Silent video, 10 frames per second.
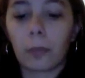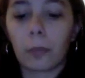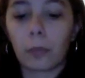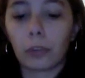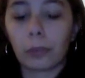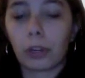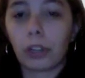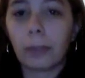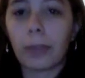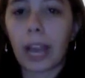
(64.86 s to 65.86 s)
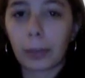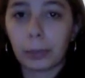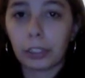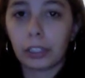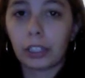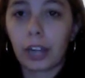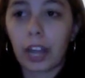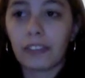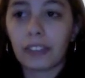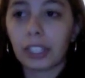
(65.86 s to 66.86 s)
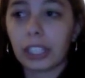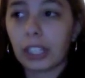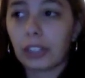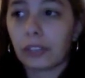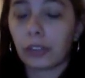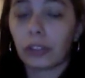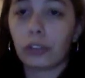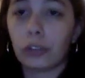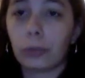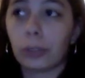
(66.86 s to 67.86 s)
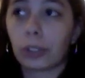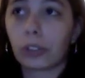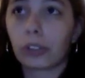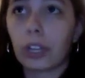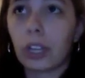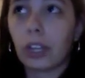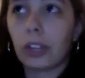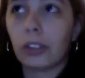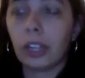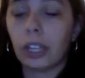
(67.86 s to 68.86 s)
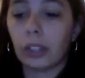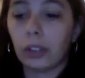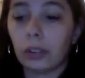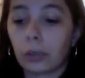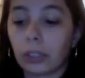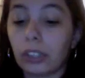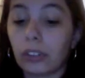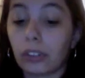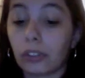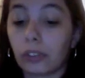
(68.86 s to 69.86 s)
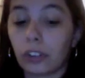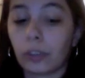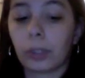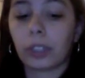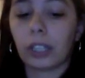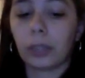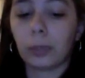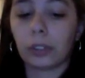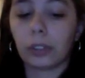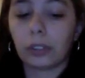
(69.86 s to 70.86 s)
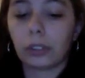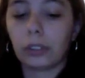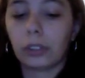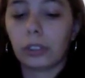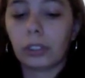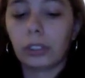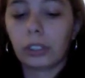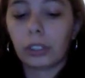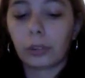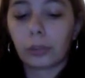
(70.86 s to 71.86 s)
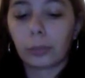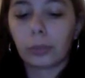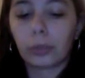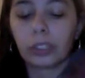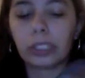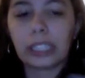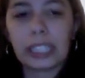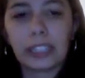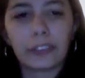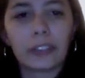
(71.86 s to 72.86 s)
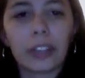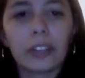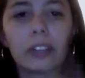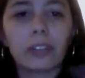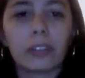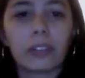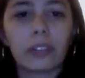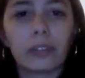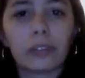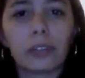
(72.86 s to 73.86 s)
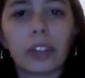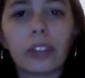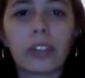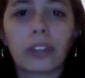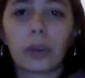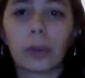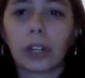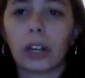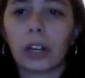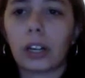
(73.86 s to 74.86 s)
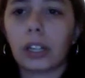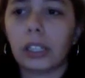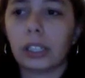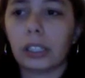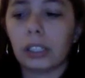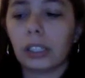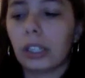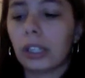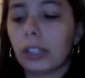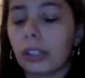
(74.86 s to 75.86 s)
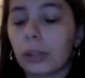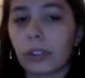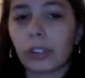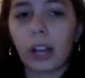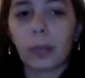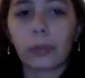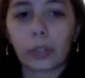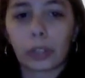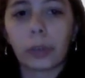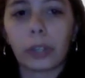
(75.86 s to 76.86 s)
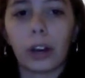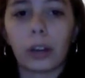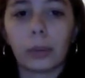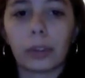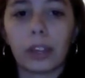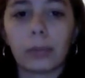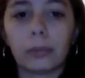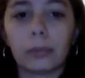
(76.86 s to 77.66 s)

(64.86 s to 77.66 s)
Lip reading: was put on the back burner. I feel like in the first 2 books, or at least in the first book, there was more like friend stuff going on, and there was a lot more going on with them